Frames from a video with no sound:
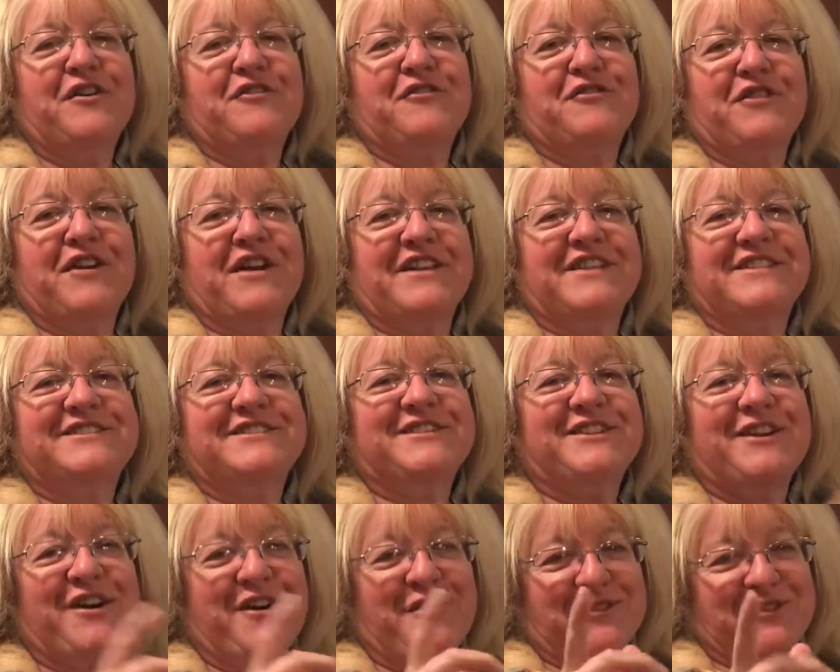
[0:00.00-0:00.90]
Friends,
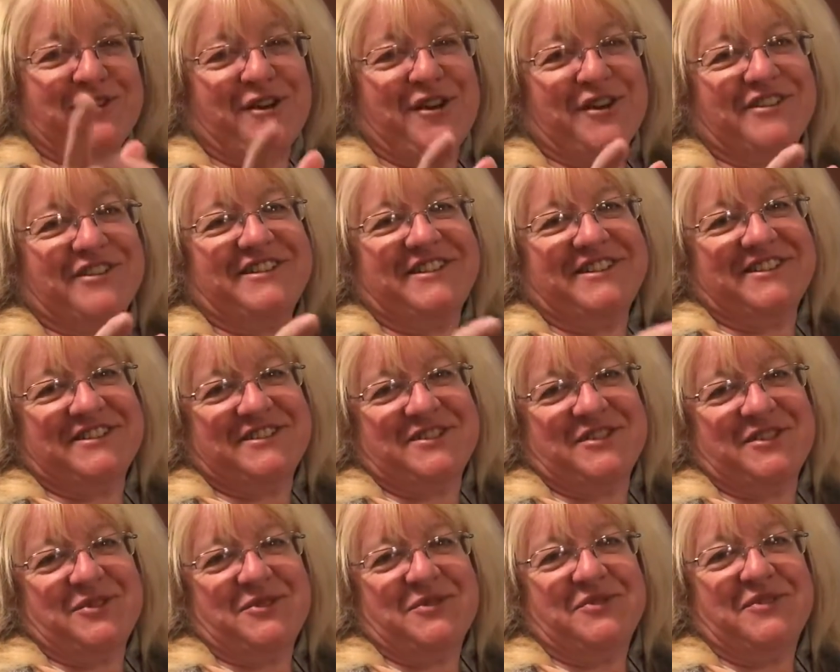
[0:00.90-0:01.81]
I'll talk to you
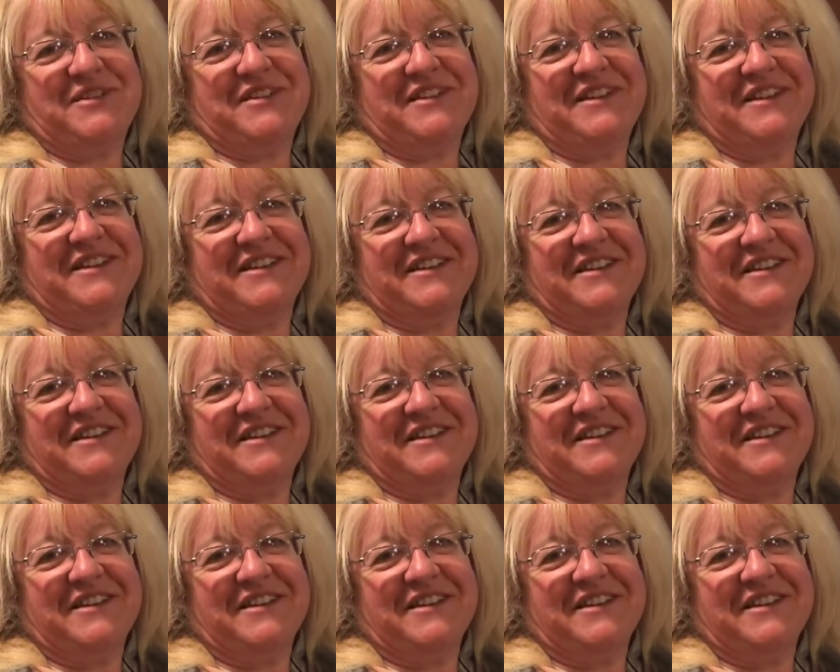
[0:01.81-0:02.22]
soon.